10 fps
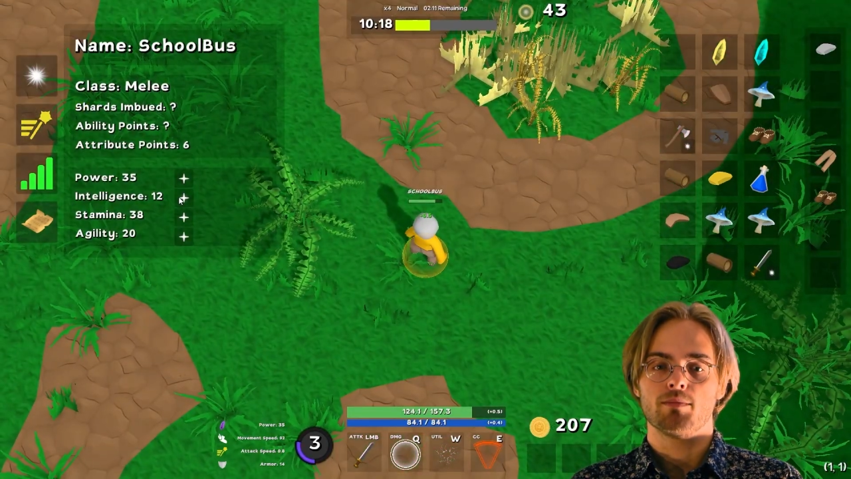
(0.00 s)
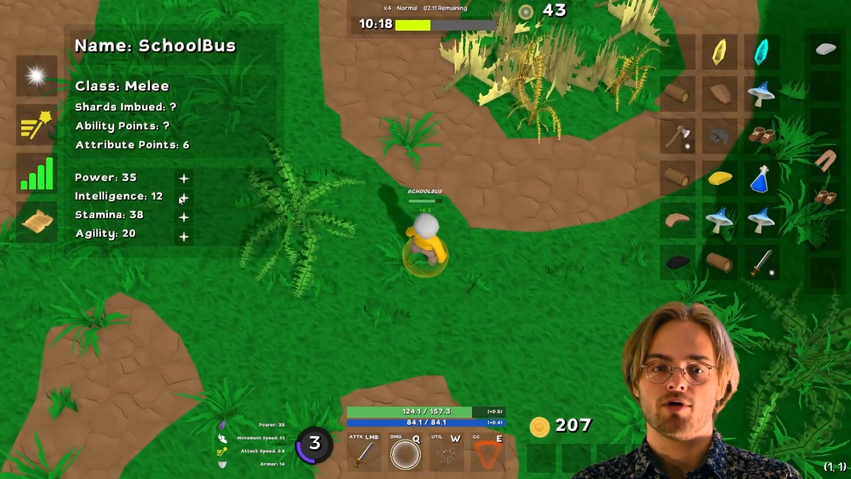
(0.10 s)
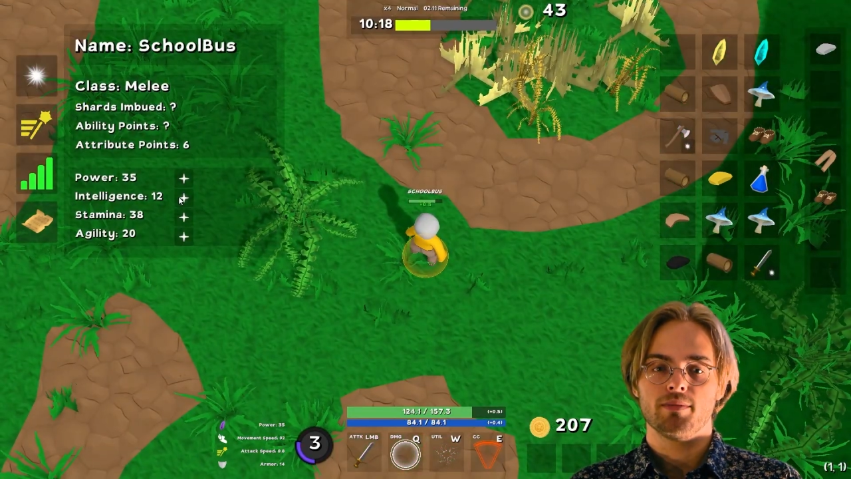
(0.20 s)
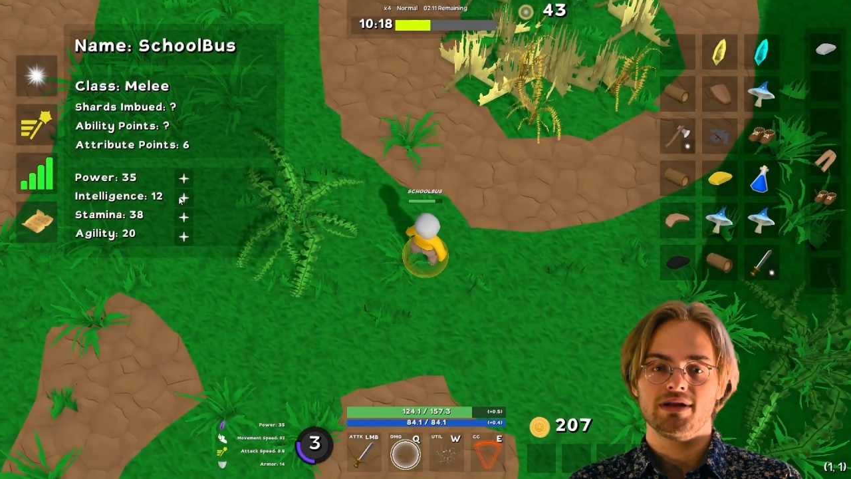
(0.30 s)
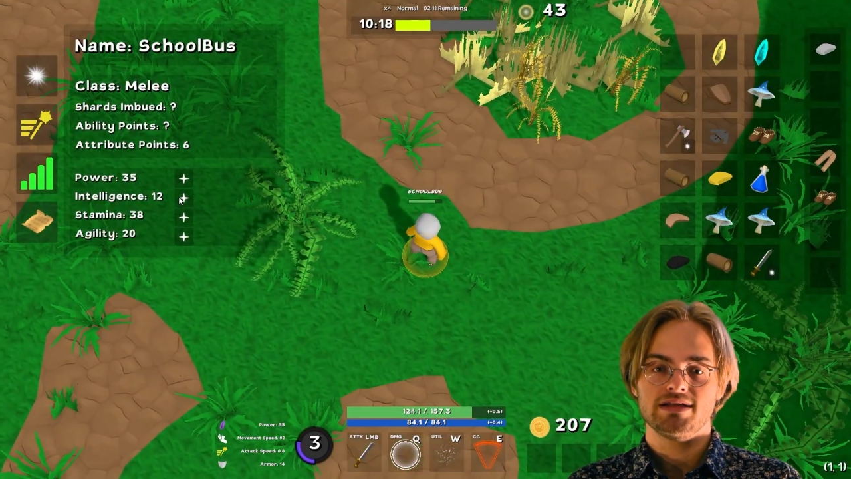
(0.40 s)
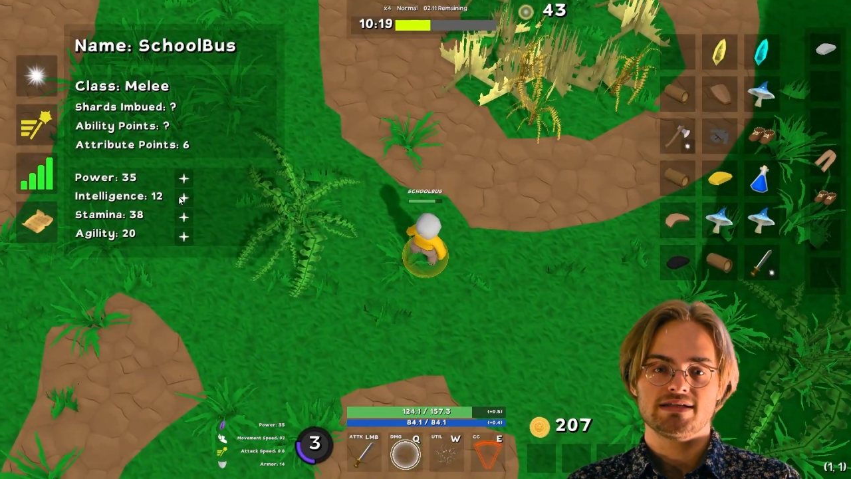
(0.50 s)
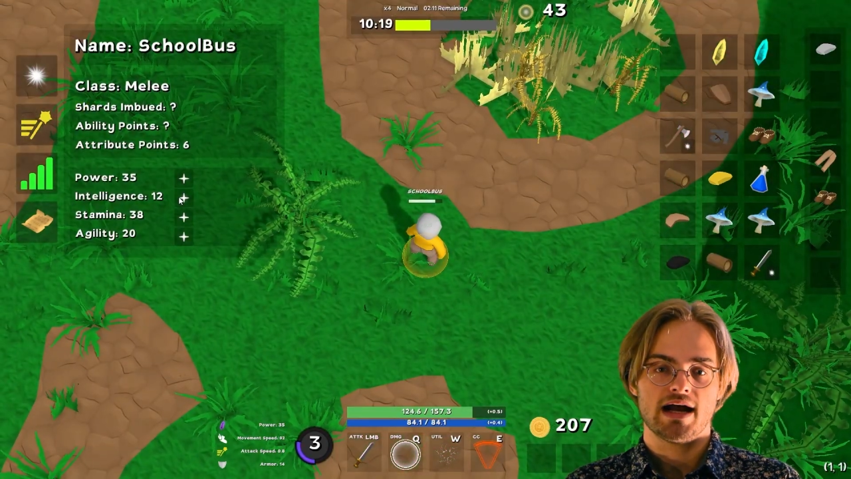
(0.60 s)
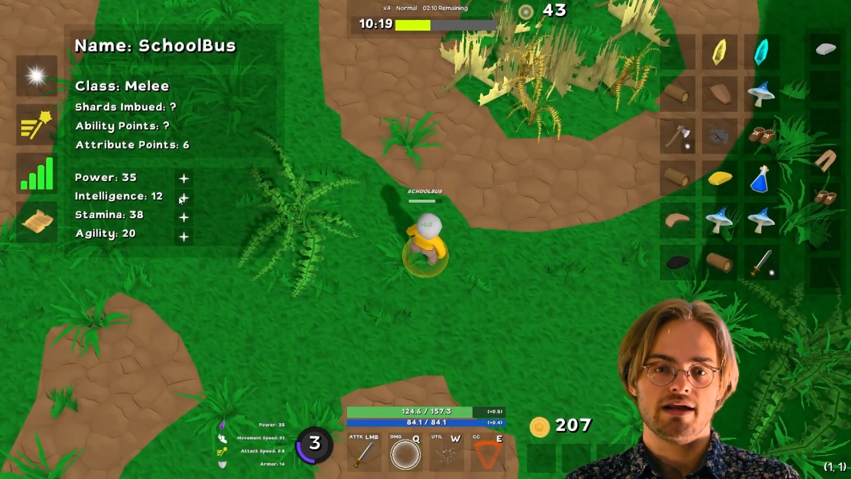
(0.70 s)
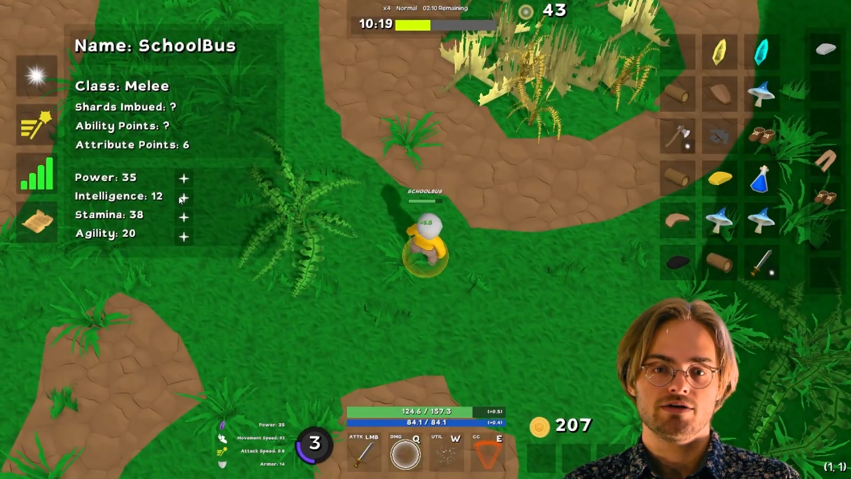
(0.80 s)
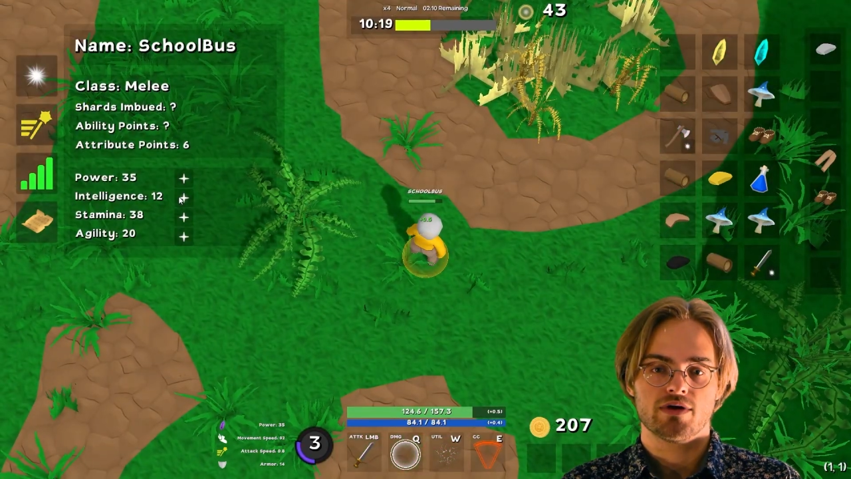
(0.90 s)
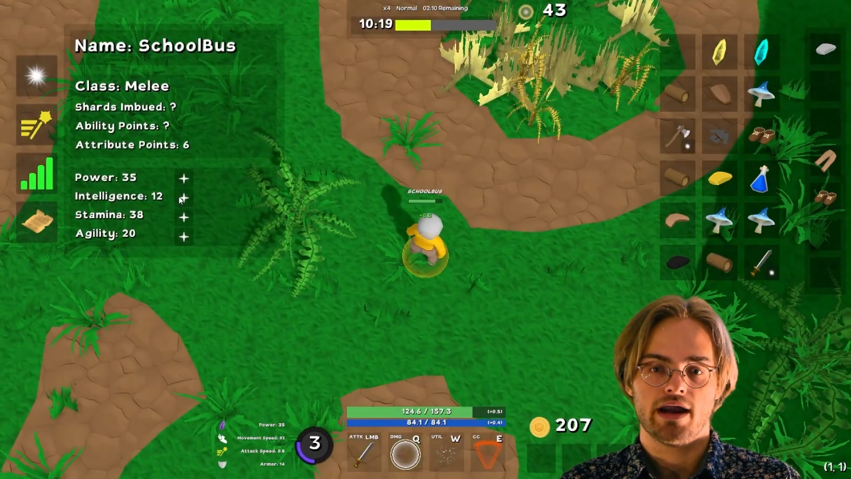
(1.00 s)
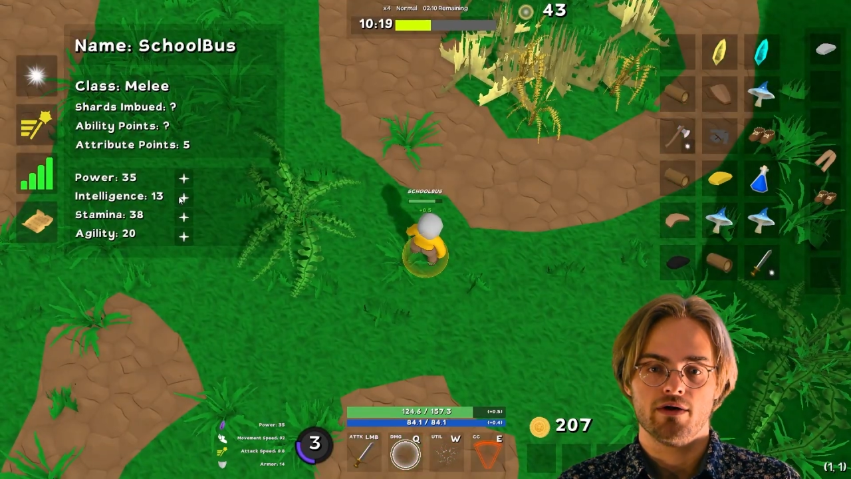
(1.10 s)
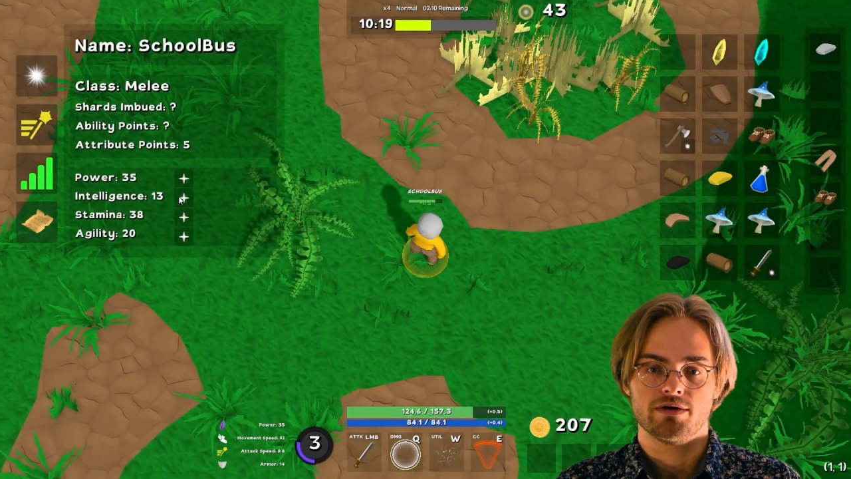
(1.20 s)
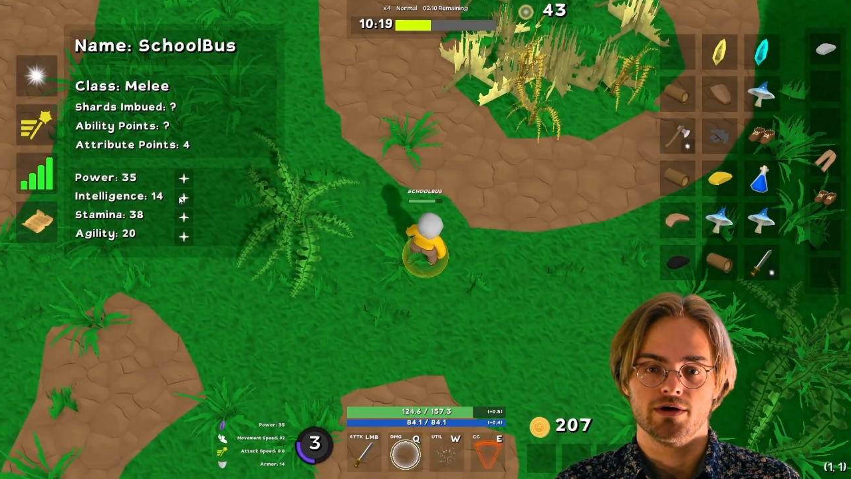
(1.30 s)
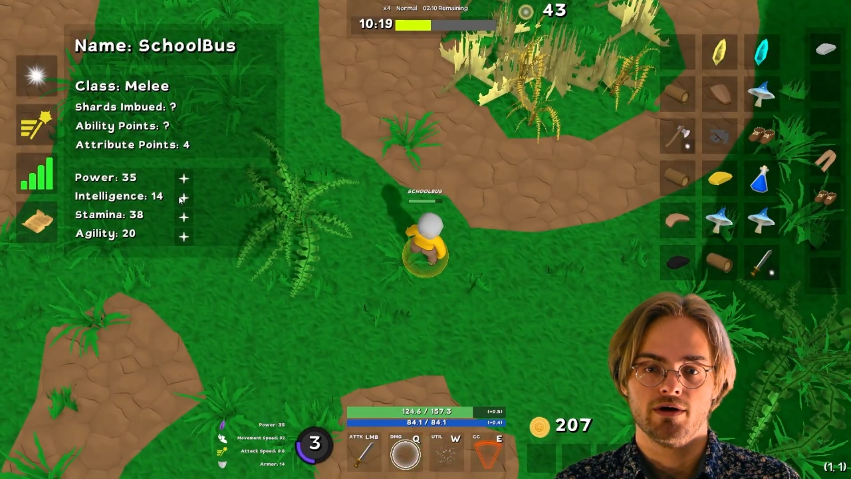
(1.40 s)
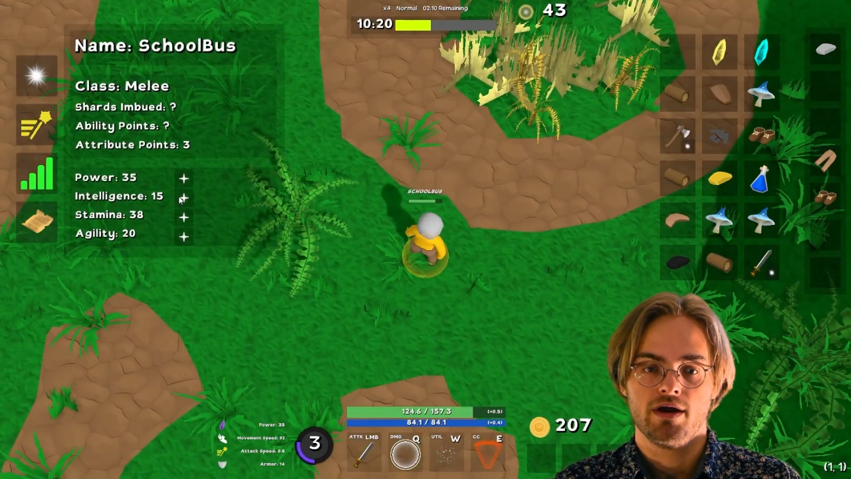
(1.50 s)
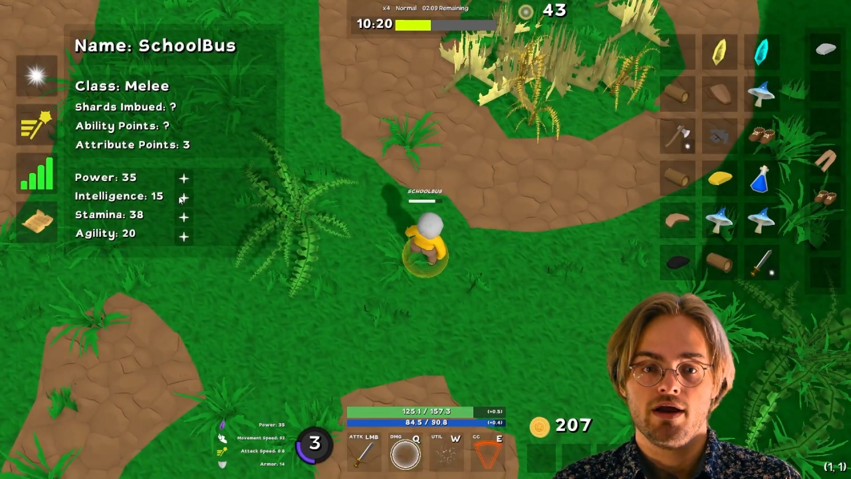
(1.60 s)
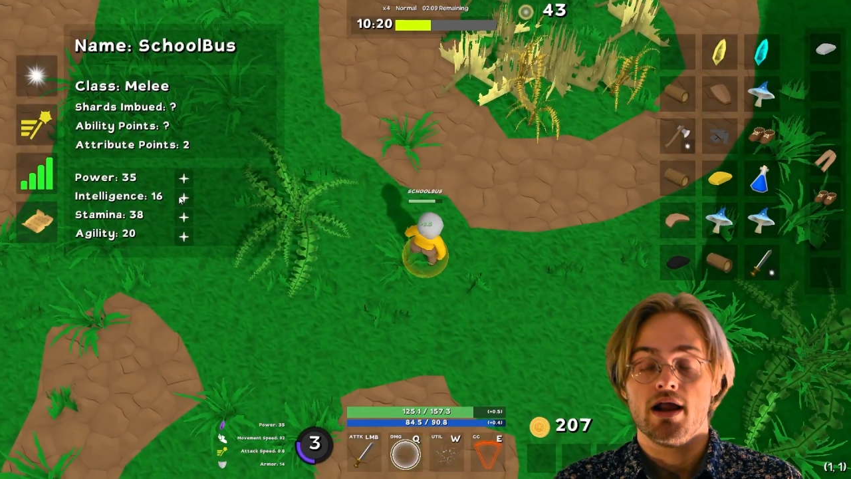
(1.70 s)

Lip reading: permanently tied to your character